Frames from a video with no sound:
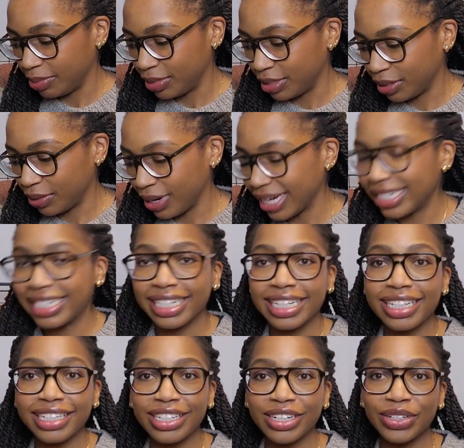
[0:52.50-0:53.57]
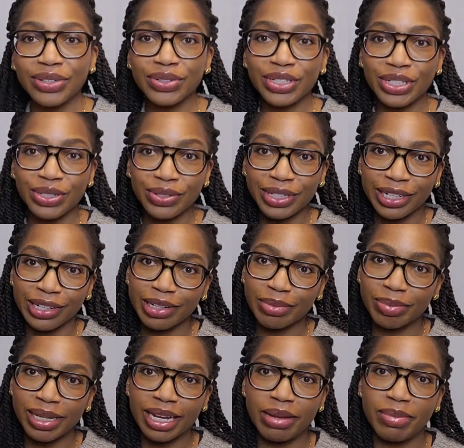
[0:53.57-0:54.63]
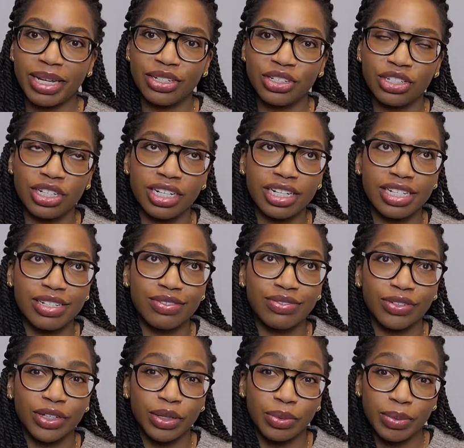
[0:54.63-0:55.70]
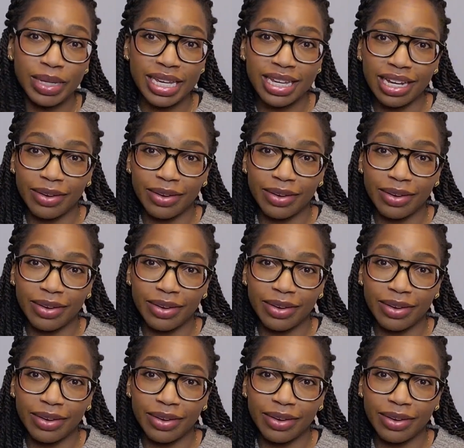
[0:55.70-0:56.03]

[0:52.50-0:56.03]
So I did go to Europe, like I mentioned, for a week.